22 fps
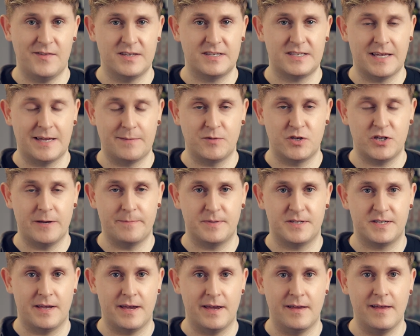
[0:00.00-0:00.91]
the same
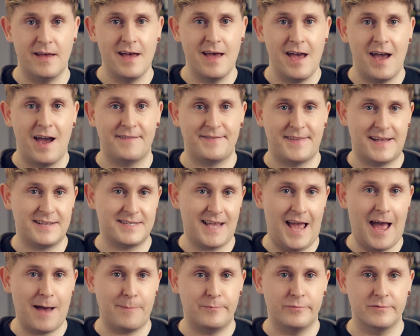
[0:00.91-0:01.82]
chipset, and that's
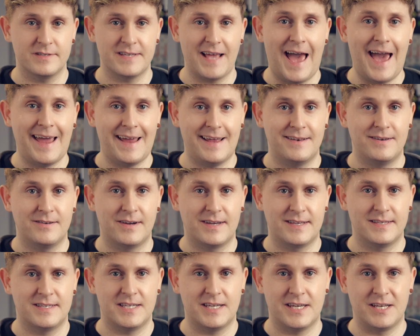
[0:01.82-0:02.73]
Apple's
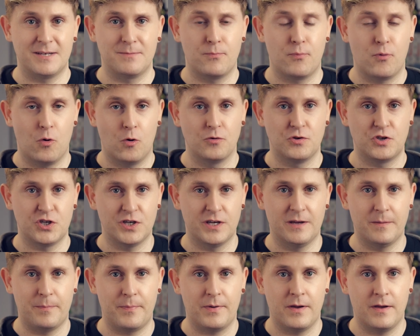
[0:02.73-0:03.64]
A19 Pro
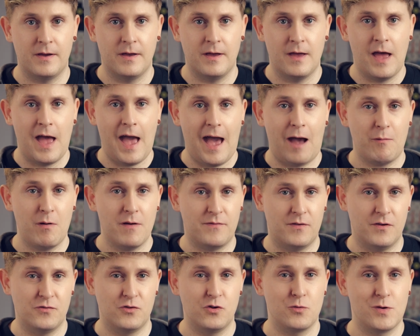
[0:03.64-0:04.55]
chip.
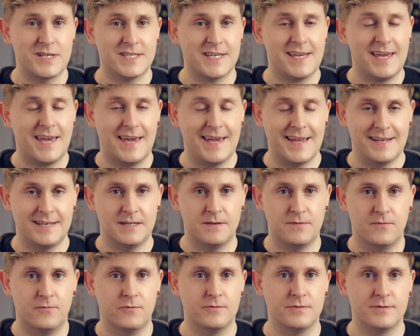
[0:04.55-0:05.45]
However, there is a key
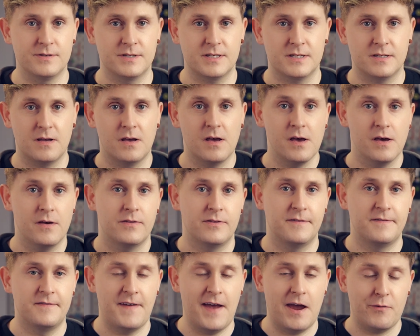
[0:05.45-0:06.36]
difference.
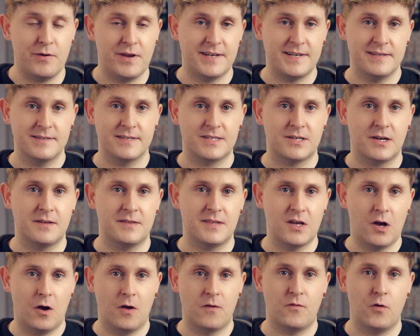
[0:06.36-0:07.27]
The variant inside
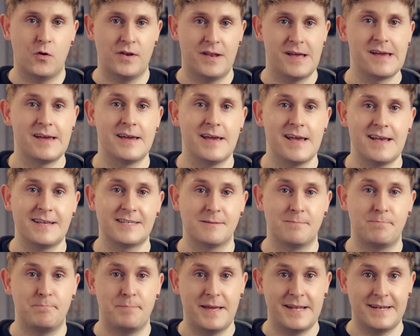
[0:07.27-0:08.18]
the iPhone Air is
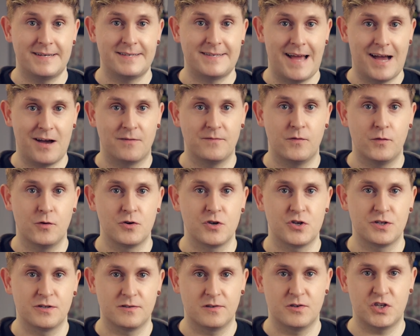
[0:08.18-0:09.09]
a binned down
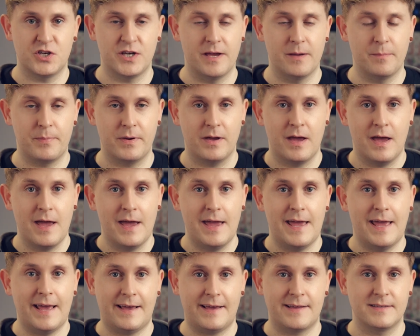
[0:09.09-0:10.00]
version of the chip.
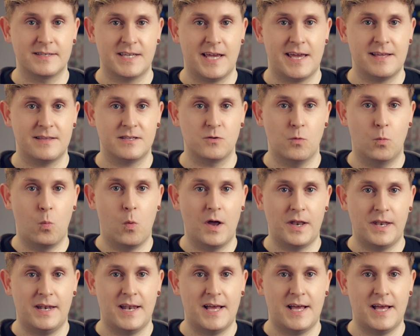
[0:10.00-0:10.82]
It contains one